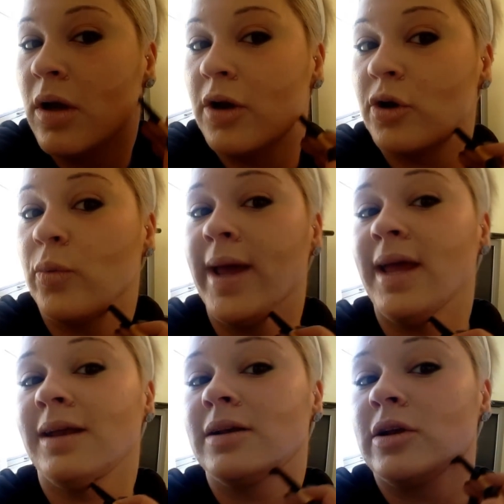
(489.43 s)
on your
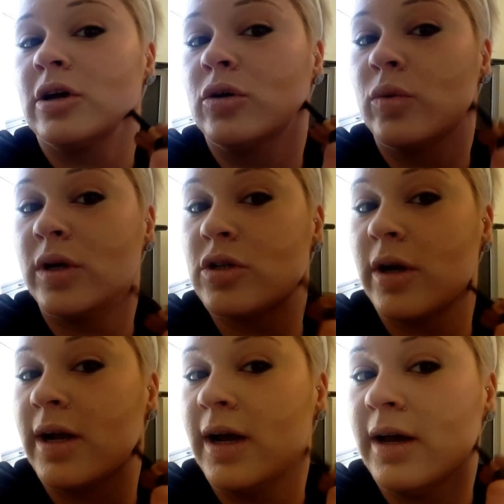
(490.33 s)
weight, you know, what you're
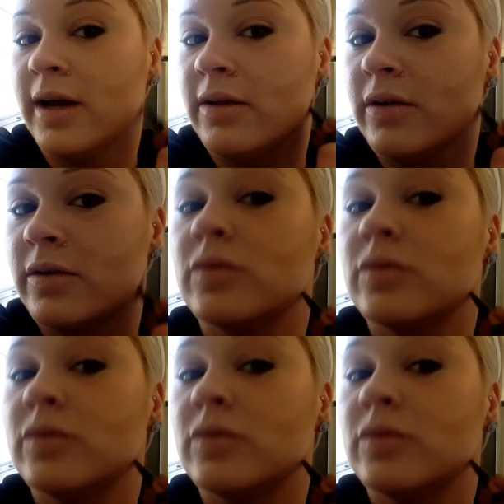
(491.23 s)
trying to hide.